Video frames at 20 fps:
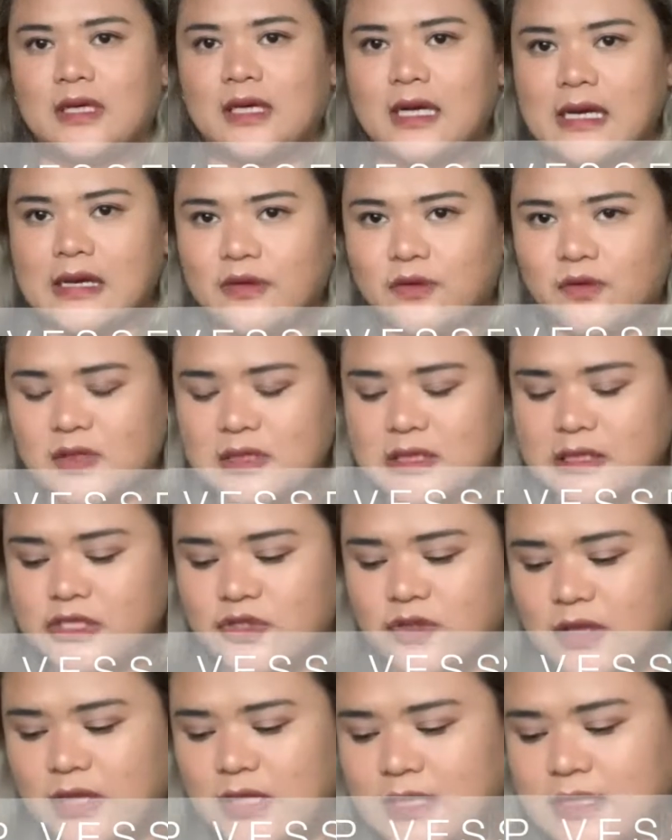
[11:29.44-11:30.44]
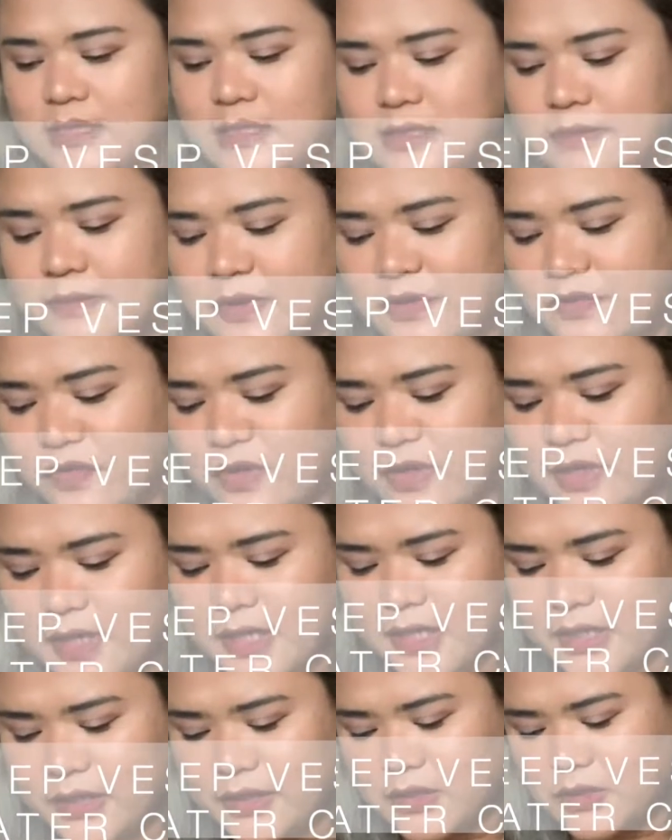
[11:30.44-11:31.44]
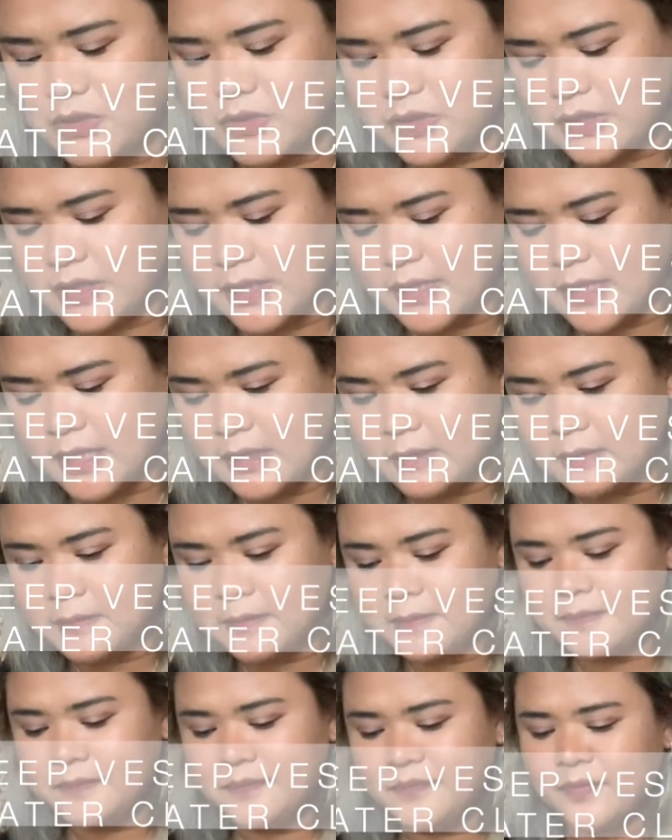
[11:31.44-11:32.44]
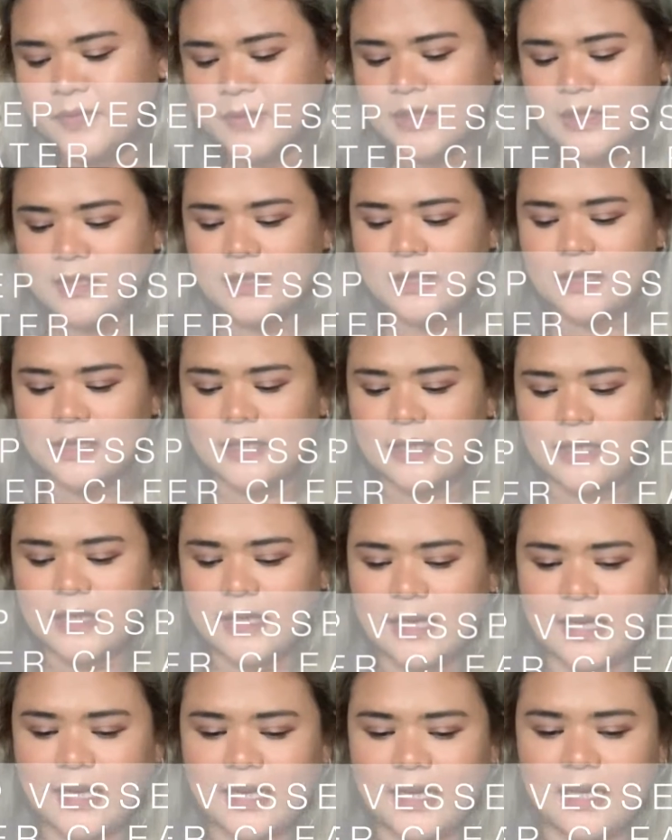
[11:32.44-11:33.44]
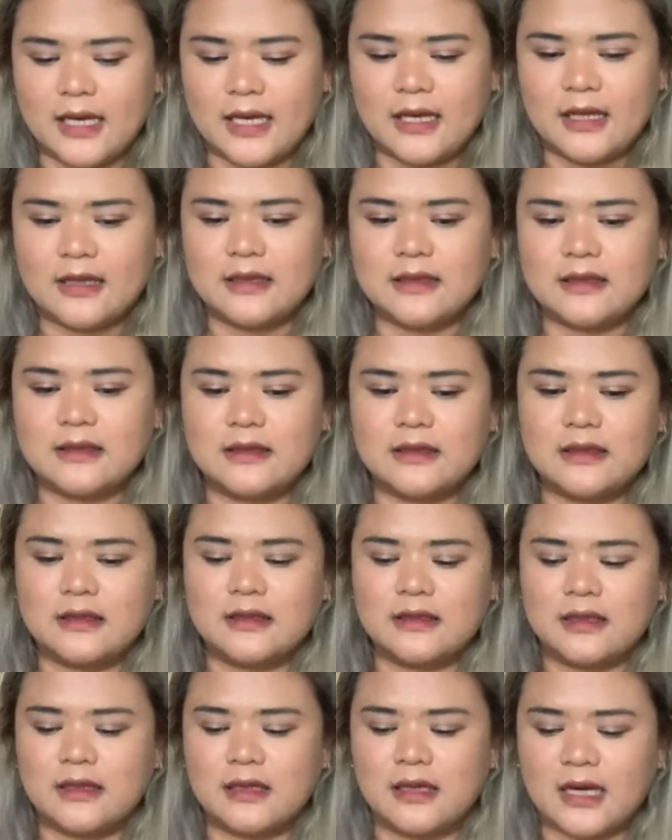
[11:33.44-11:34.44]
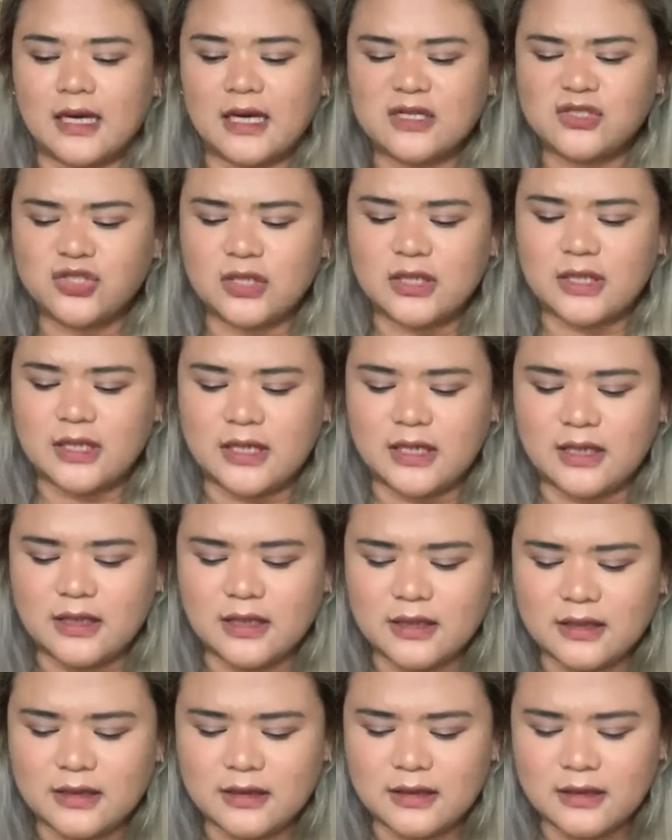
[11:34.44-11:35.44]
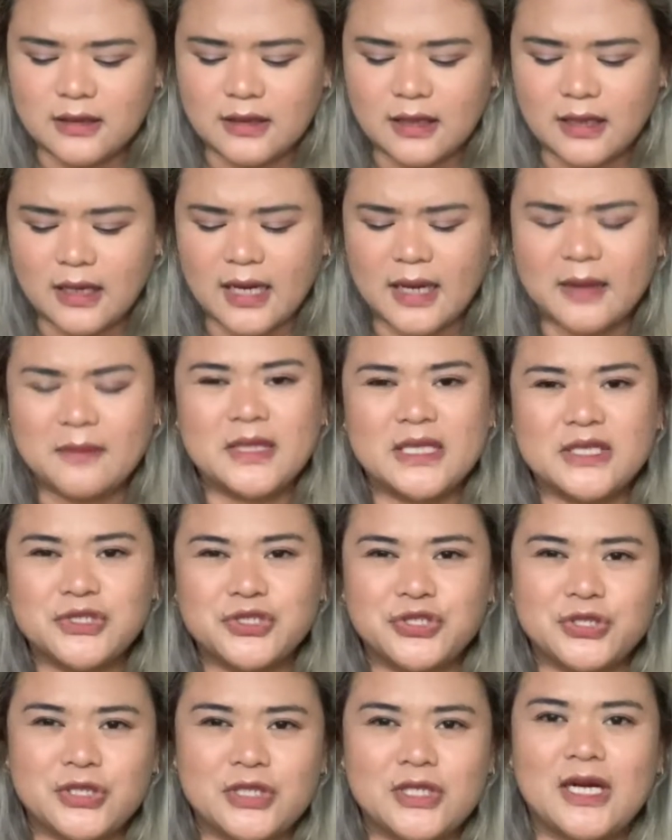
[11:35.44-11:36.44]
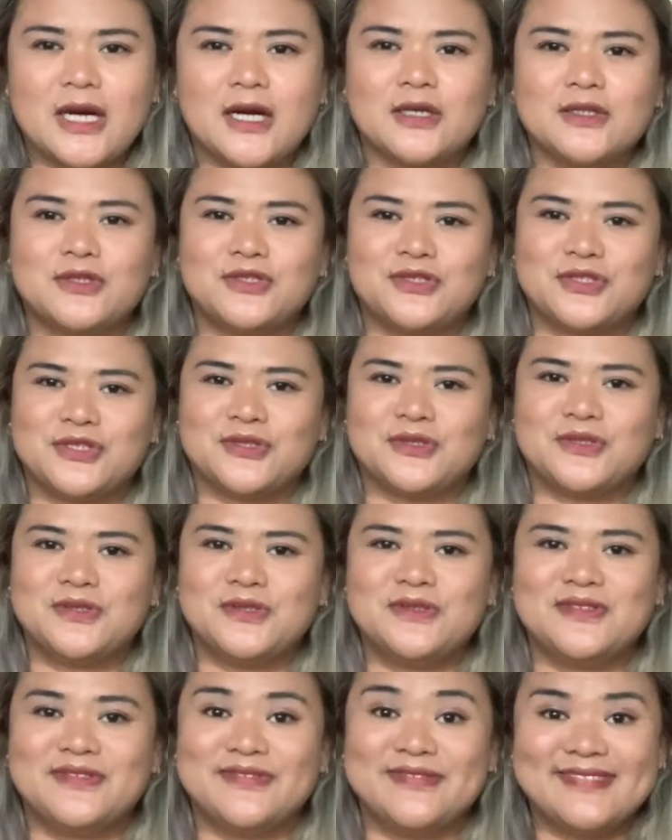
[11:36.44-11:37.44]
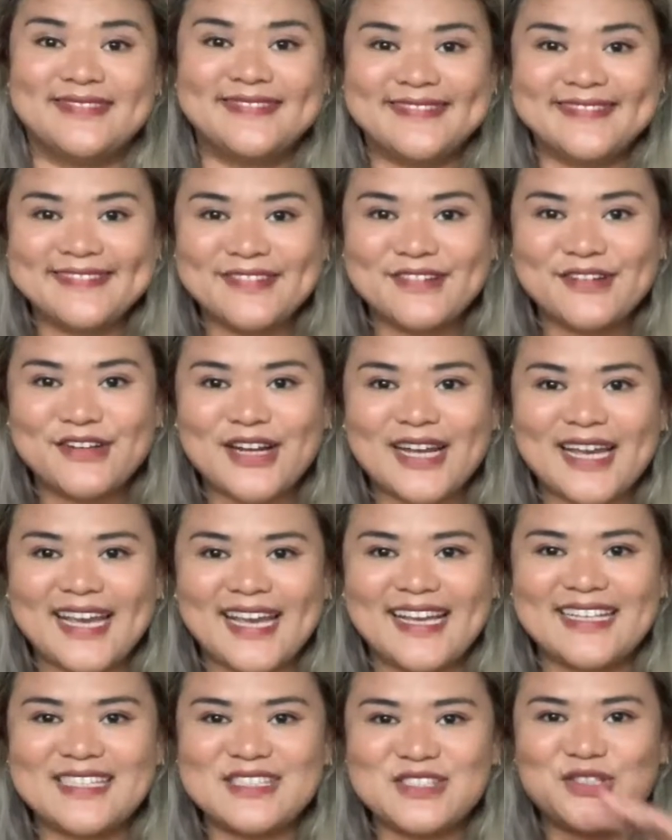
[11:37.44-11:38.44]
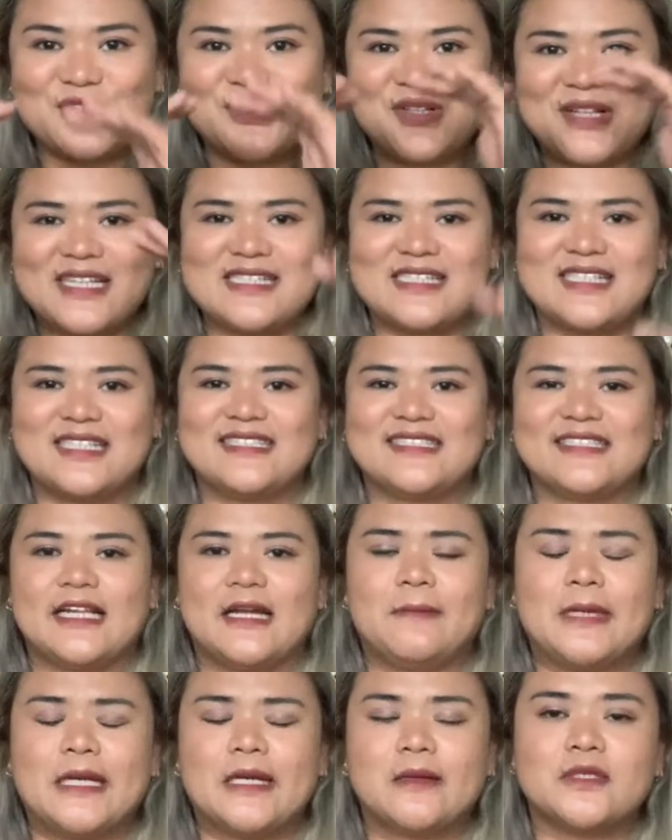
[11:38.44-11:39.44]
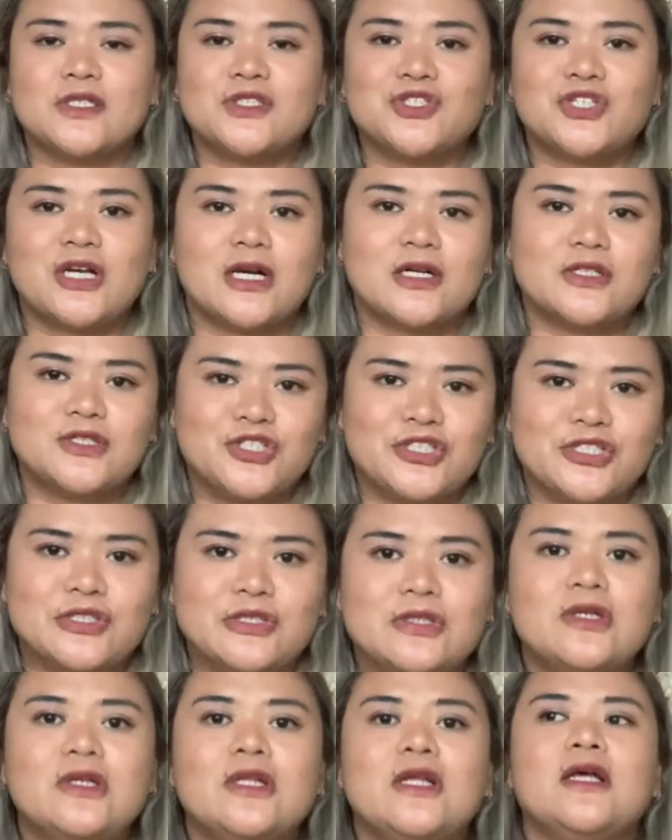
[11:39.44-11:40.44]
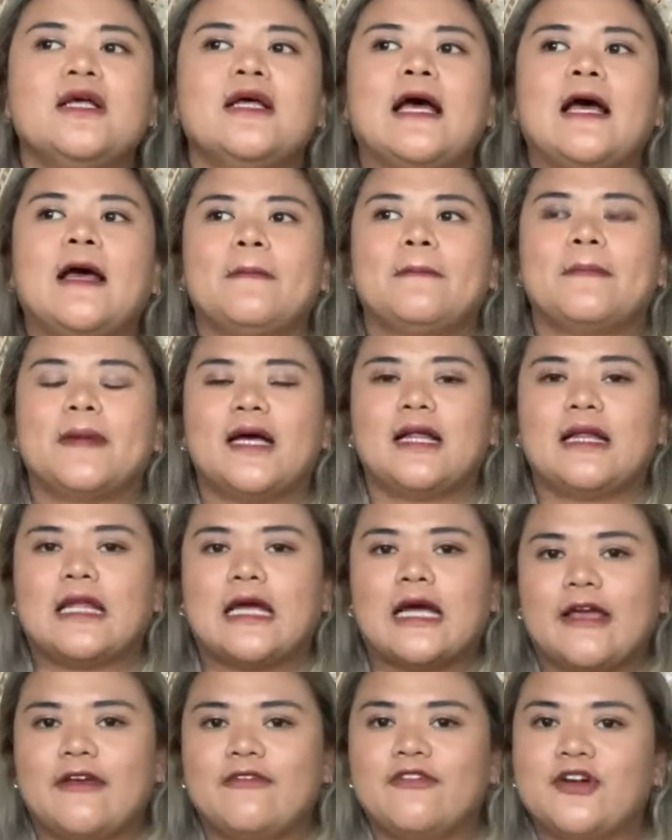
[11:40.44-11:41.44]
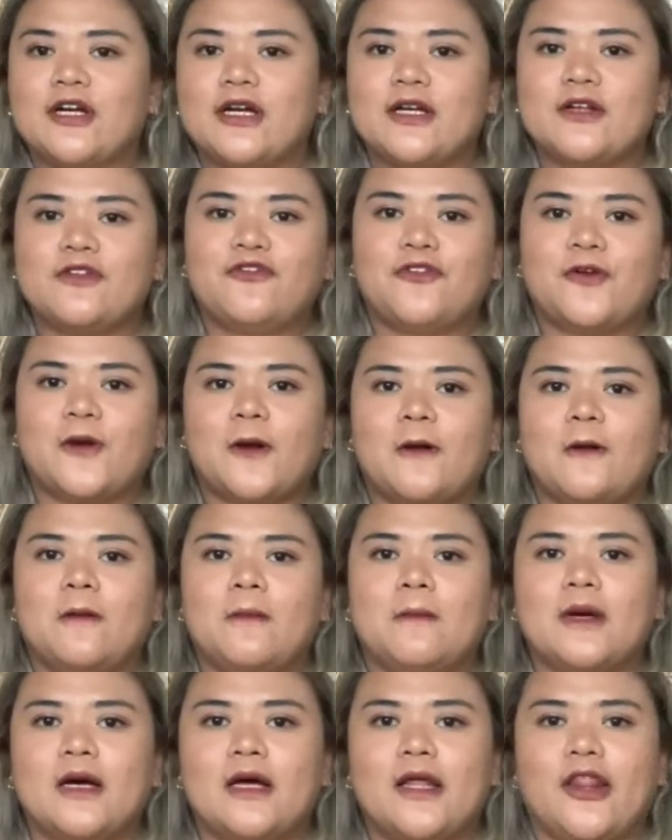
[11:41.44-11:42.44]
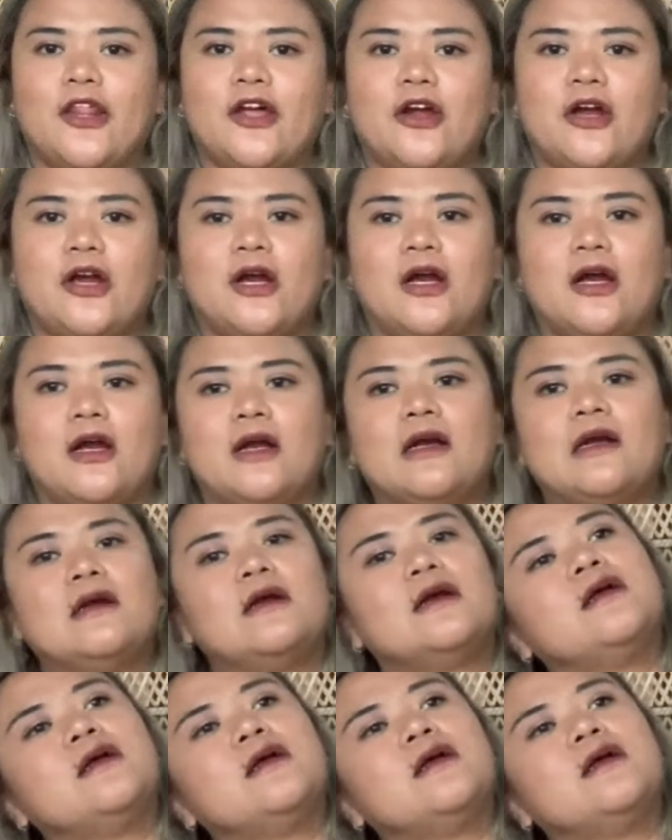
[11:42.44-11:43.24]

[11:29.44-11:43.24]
I wash these before I use them. And actually, I'm not sure how true. Okay, so that's a disclaimer. I'm not sure how true, but I've heard from other